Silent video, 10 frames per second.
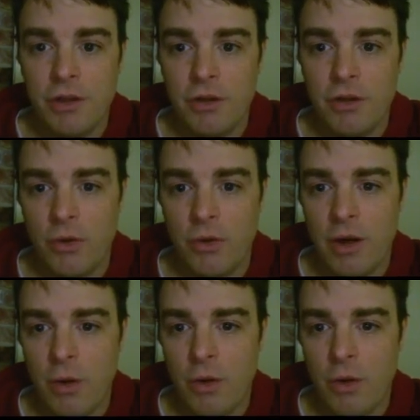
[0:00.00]
Or,
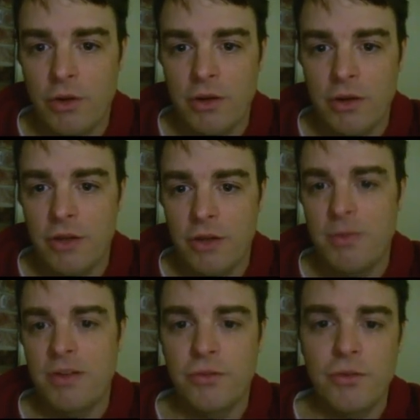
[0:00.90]
or you can uh,
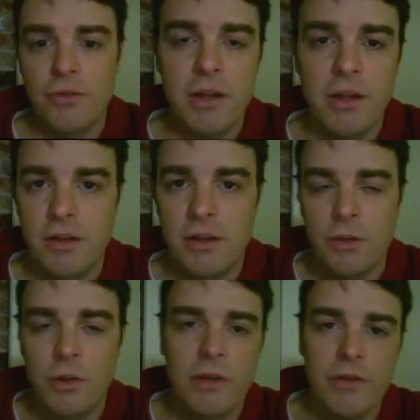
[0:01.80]
specify, uh, you know,
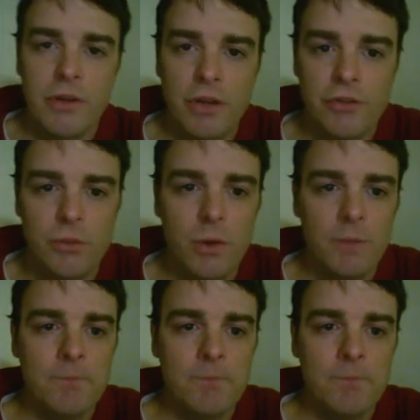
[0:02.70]
another custom one.